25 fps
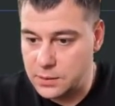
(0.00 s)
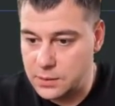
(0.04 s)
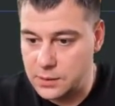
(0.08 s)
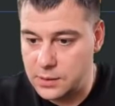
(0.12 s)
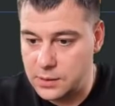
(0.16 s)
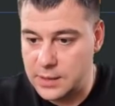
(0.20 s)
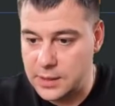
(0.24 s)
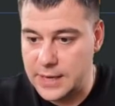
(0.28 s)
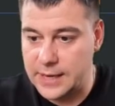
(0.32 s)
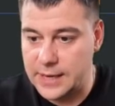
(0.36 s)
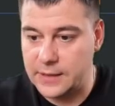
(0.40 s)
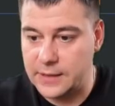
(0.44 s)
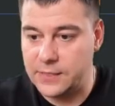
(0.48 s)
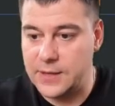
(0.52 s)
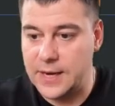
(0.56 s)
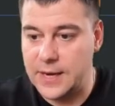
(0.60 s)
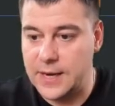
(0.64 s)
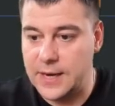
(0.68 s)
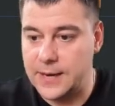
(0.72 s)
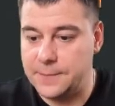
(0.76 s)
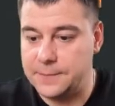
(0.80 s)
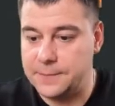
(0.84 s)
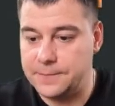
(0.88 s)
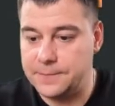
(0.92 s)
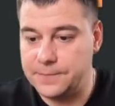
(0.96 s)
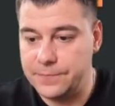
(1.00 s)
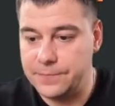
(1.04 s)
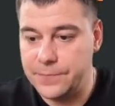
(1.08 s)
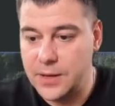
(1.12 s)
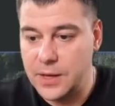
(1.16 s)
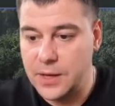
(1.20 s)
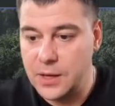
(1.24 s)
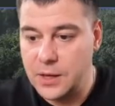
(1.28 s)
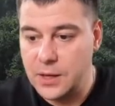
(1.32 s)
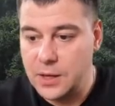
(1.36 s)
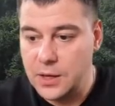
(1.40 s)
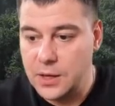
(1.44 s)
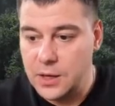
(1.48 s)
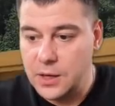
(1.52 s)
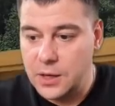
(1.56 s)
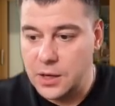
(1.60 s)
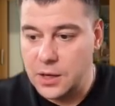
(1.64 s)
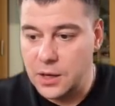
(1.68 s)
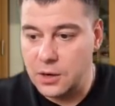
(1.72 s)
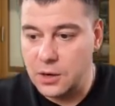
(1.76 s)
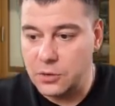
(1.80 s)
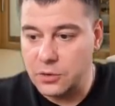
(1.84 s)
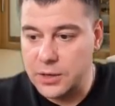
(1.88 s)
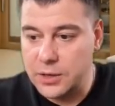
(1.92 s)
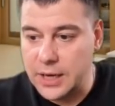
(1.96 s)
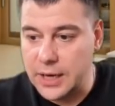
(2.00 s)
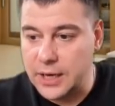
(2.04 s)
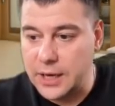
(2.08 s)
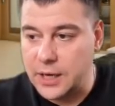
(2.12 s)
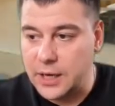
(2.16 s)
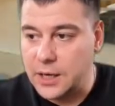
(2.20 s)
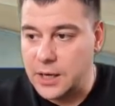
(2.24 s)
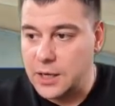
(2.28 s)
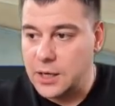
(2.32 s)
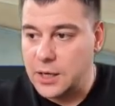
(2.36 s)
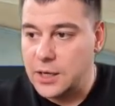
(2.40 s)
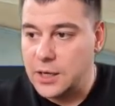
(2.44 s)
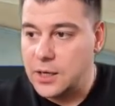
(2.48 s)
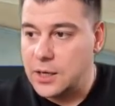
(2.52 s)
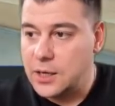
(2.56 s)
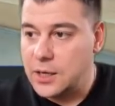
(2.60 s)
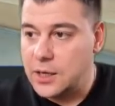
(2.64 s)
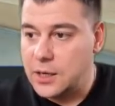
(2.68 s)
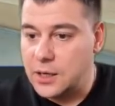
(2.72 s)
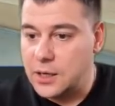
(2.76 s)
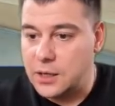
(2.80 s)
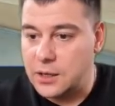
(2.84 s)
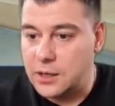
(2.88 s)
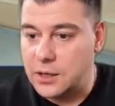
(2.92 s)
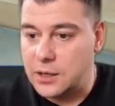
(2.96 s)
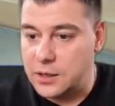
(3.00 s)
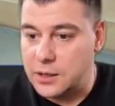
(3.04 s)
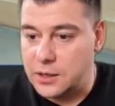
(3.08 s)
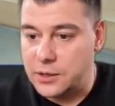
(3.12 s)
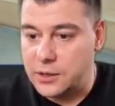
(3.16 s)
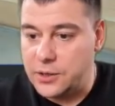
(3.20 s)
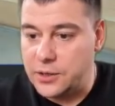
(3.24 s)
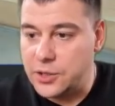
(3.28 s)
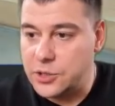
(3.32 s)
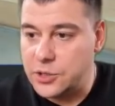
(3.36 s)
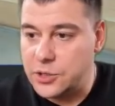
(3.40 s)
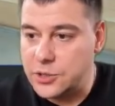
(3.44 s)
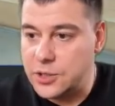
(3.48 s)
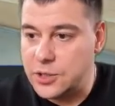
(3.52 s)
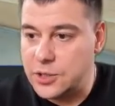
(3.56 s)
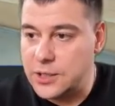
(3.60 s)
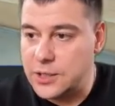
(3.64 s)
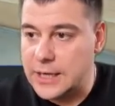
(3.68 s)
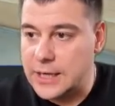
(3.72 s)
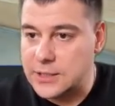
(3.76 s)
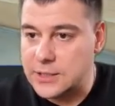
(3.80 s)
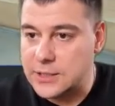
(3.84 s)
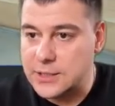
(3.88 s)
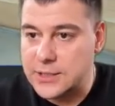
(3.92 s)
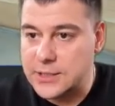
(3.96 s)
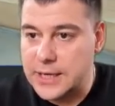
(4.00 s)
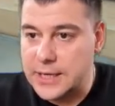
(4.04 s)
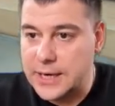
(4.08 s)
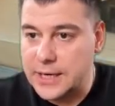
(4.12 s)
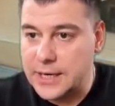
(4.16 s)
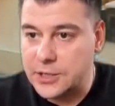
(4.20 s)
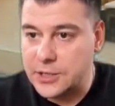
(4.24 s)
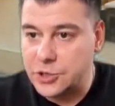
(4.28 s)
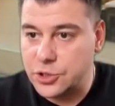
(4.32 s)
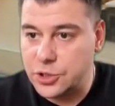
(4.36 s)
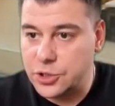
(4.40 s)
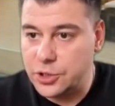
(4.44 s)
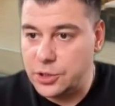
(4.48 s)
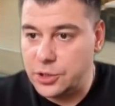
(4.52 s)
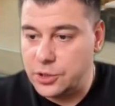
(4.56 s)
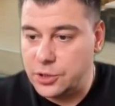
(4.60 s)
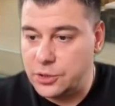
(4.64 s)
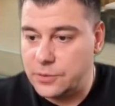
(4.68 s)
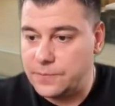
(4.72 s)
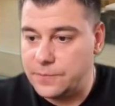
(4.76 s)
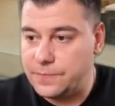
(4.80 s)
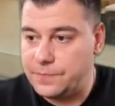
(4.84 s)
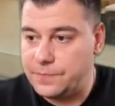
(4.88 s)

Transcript: like that. Okay, uh, here's the next section,